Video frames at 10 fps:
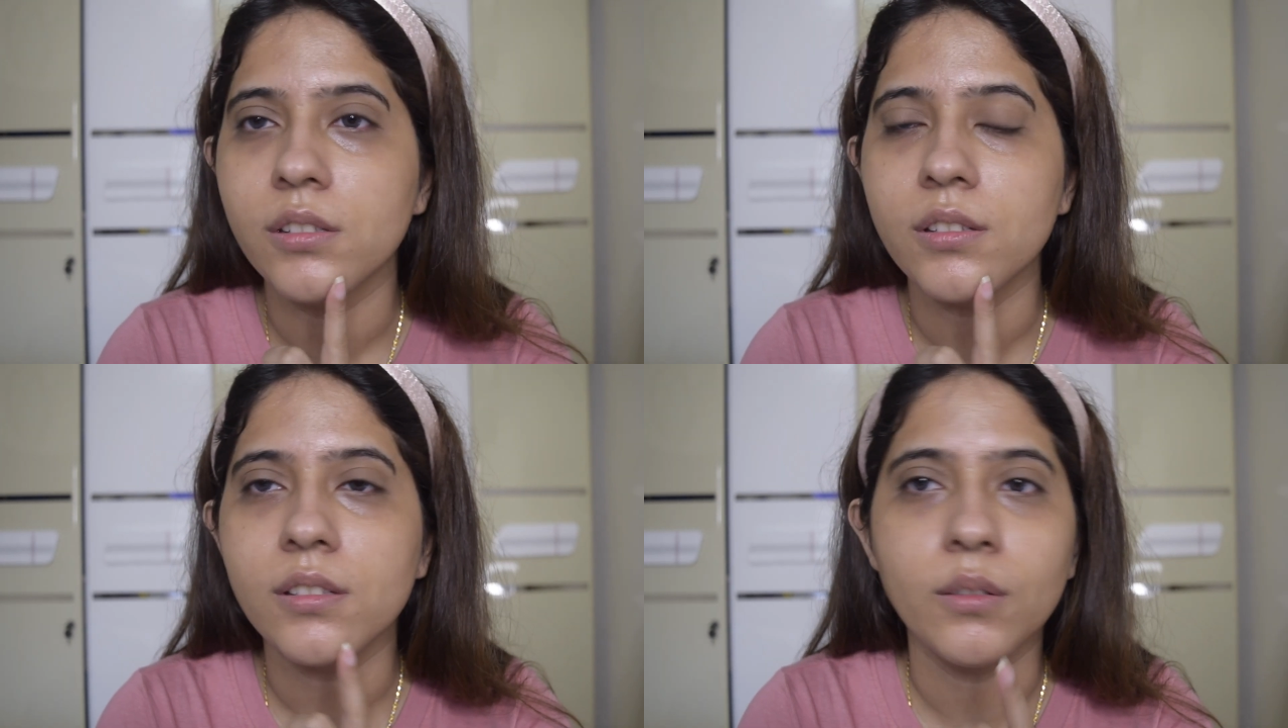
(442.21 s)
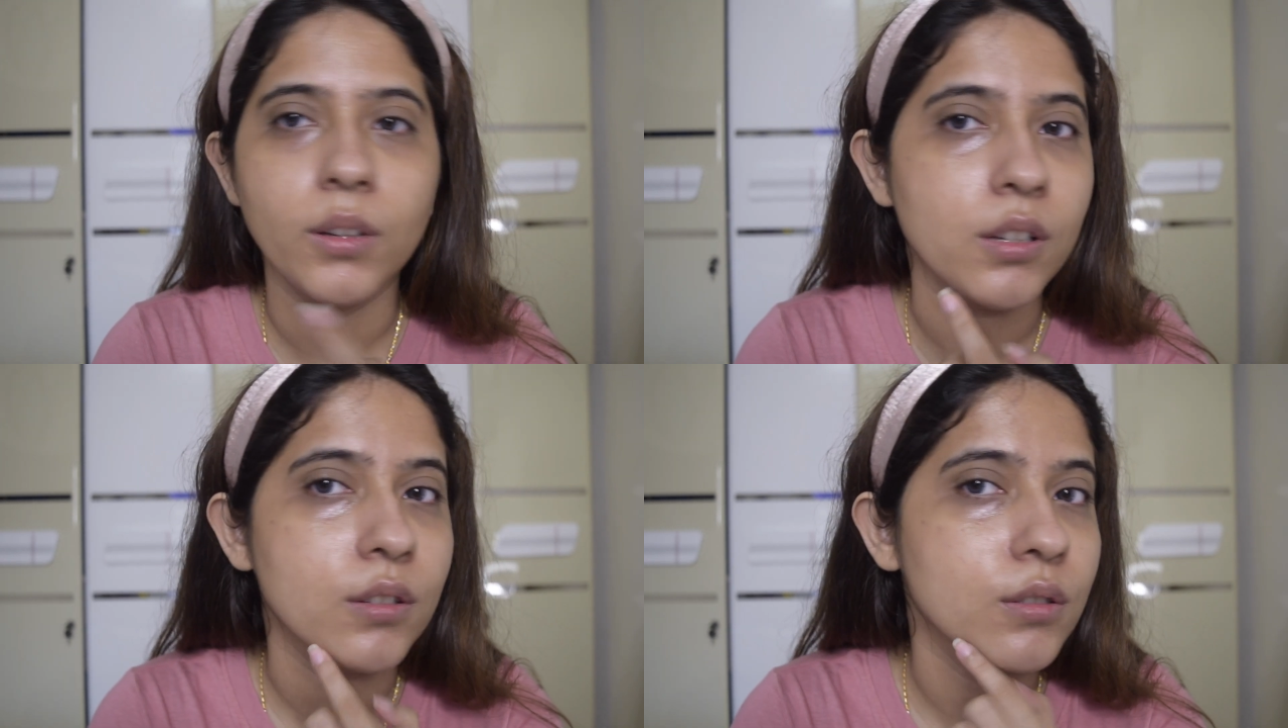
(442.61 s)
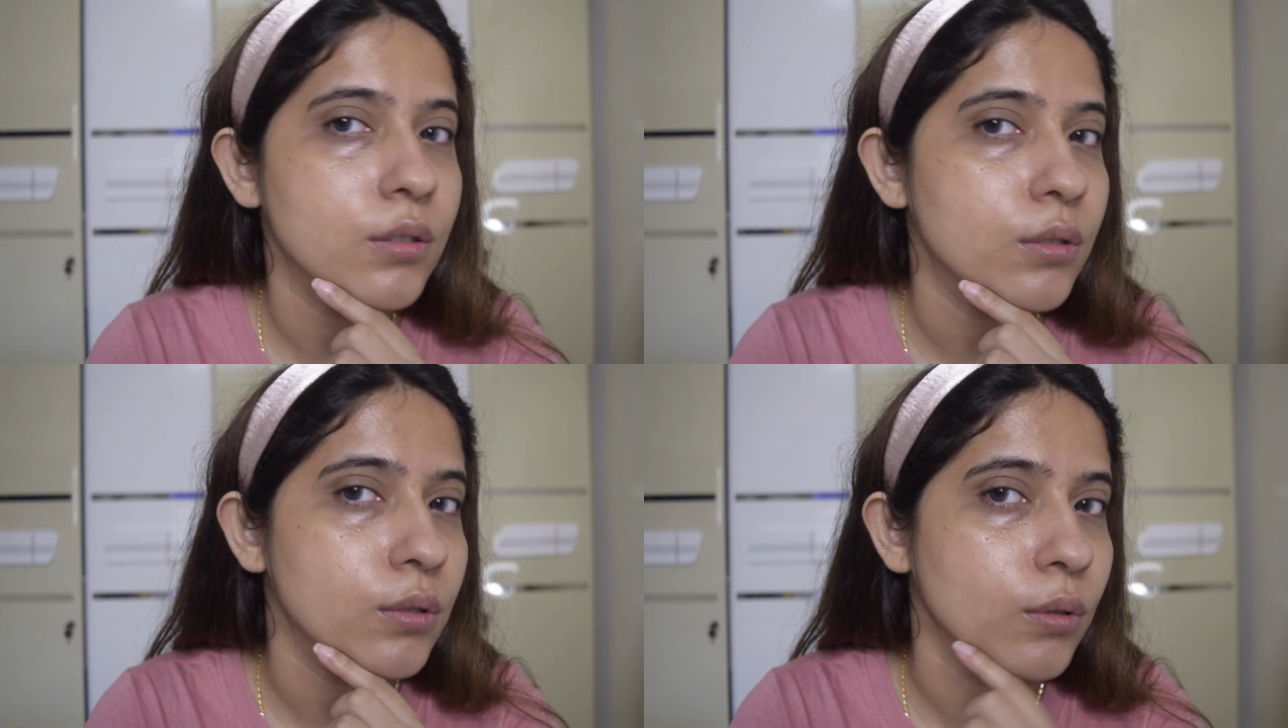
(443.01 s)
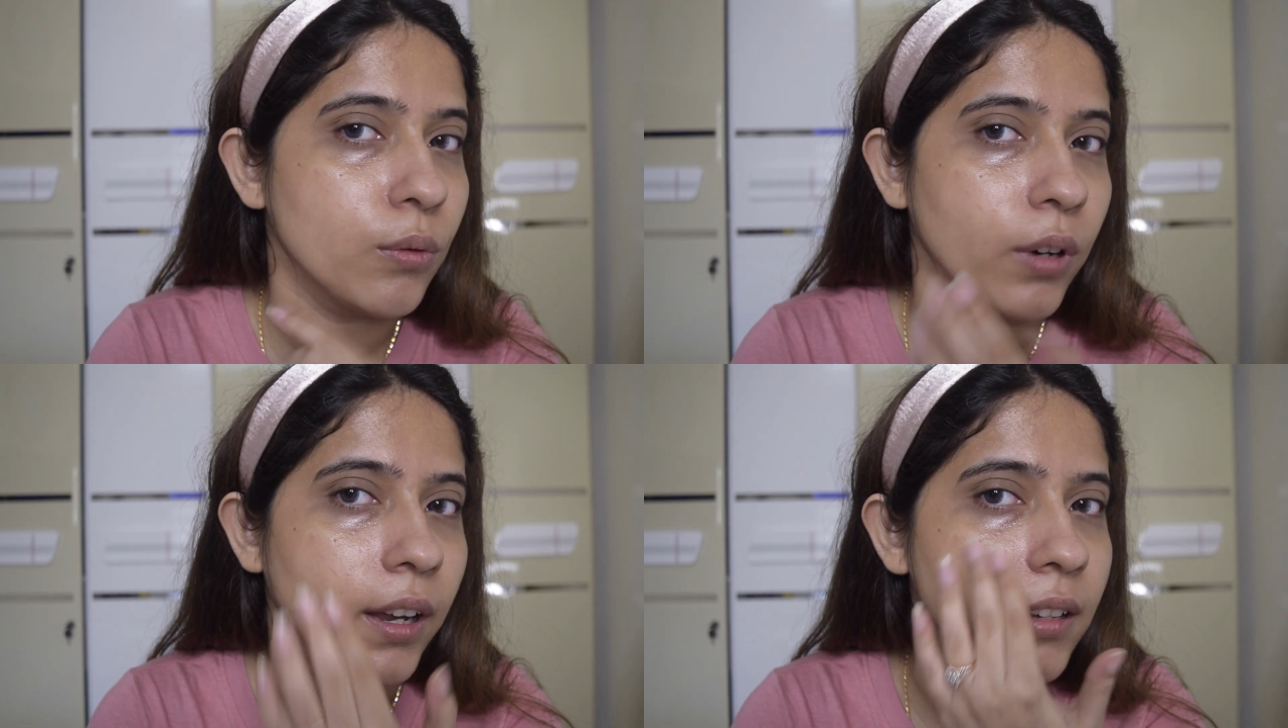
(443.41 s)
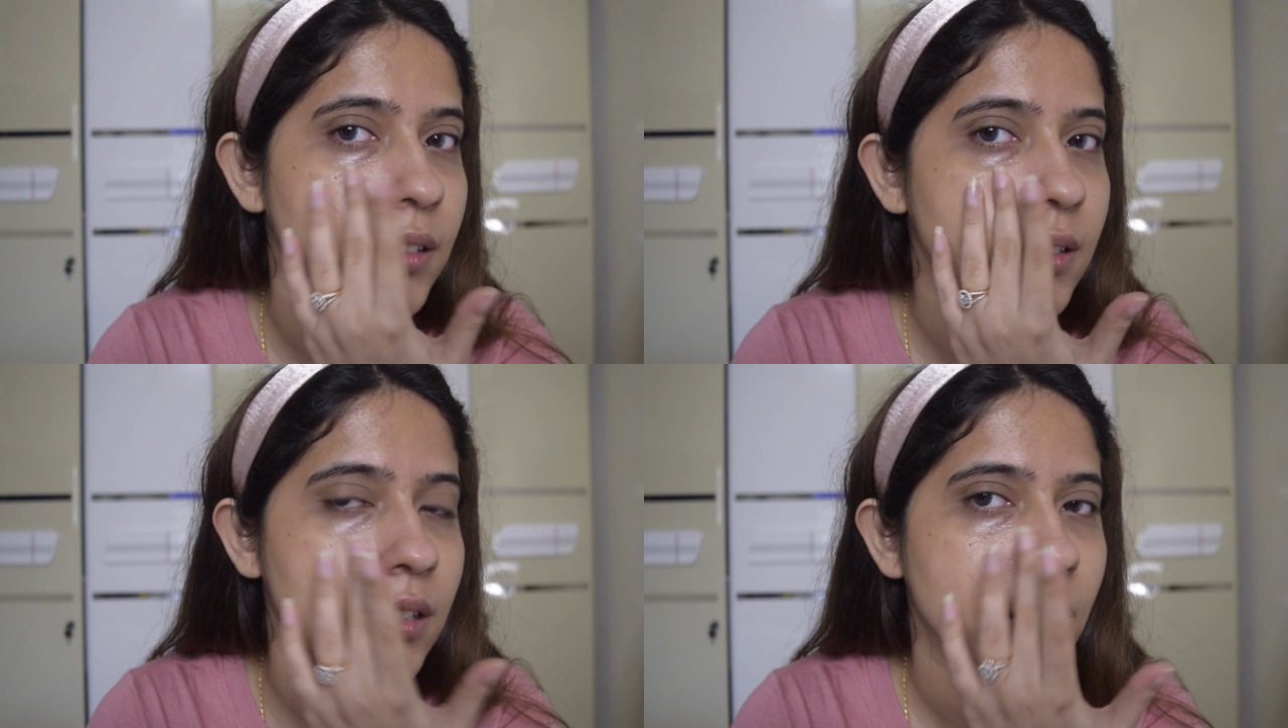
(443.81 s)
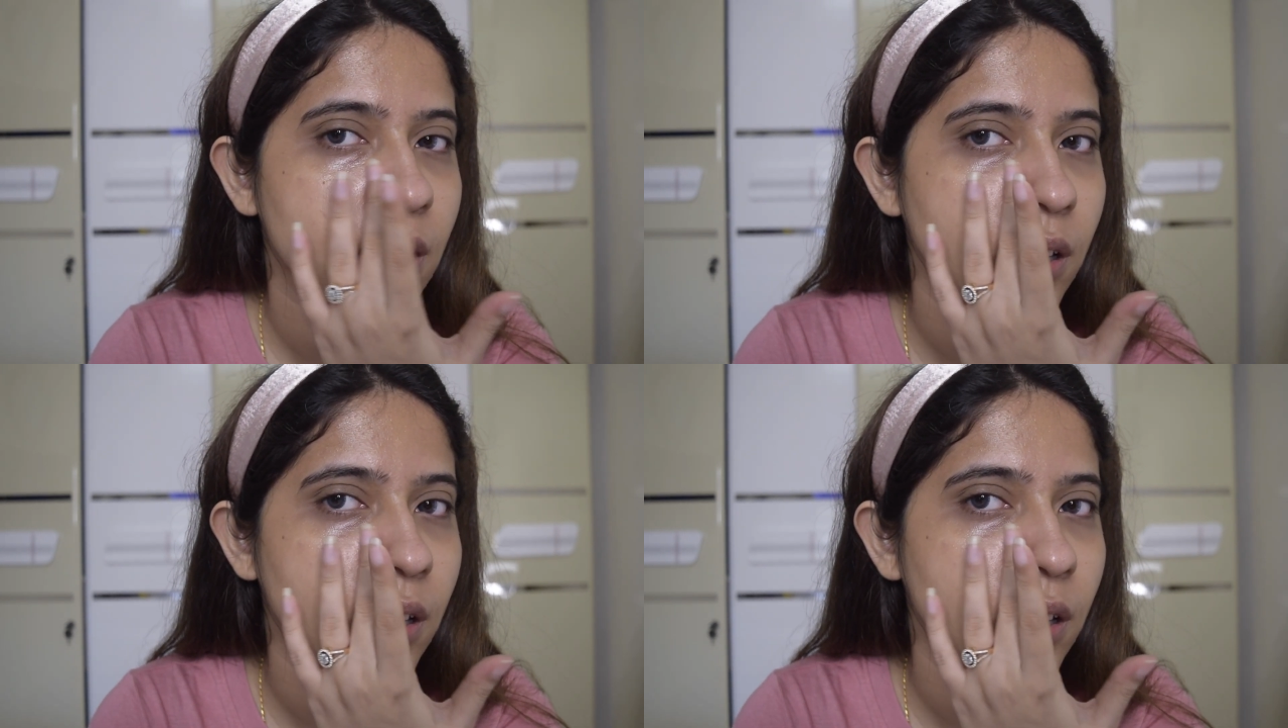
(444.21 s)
It's looking so nice.